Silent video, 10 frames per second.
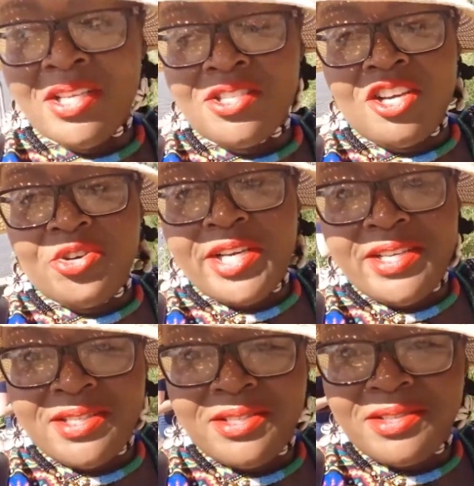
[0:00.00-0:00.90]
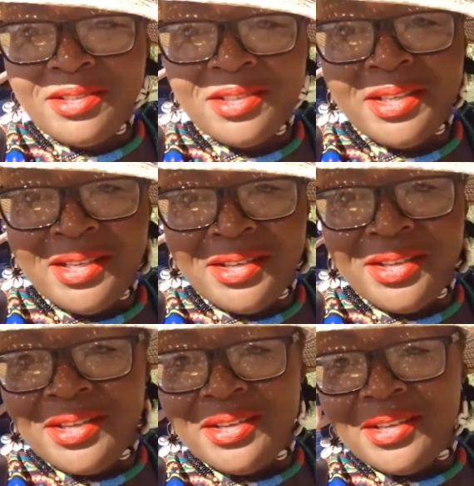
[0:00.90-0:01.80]
As always,
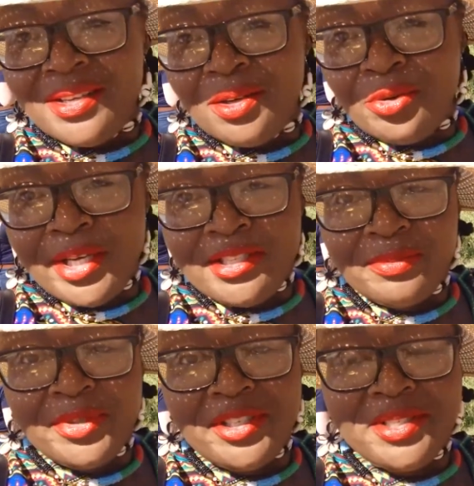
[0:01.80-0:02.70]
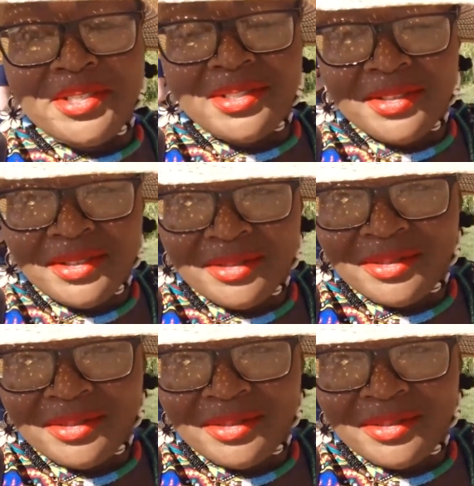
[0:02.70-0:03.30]
grace and peace.